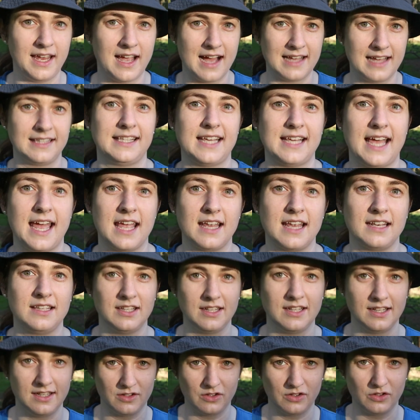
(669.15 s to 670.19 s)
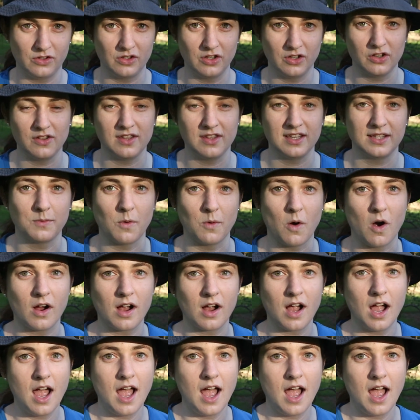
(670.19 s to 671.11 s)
I'd say, to do this walk.